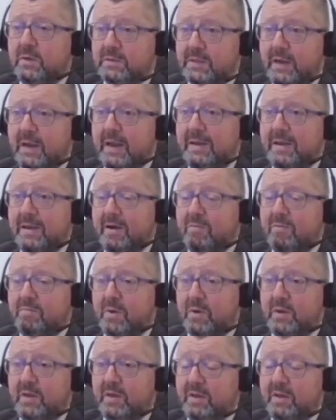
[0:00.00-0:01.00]
lend out
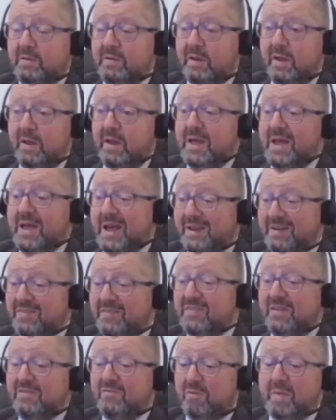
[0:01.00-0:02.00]
money, and the
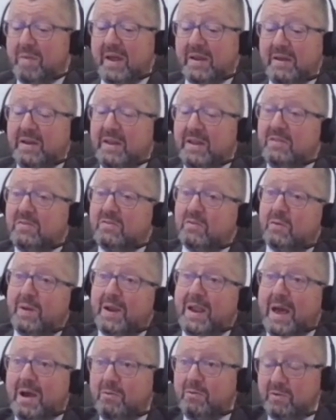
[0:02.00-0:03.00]
central bank needs to
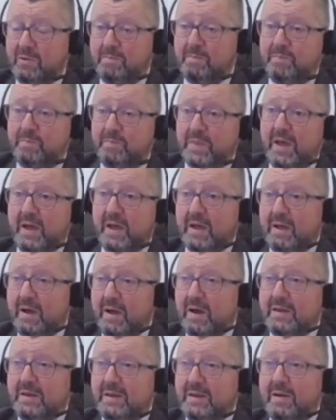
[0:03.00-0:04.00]
allow them
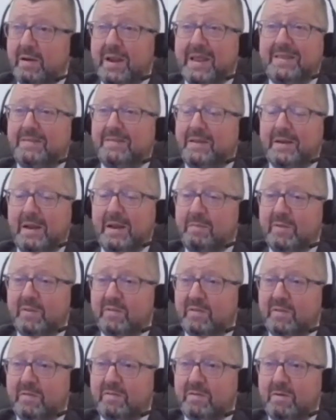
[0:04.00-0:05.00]
either lending
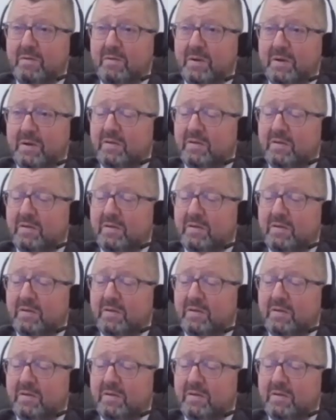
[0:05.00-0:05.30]
limits and so on,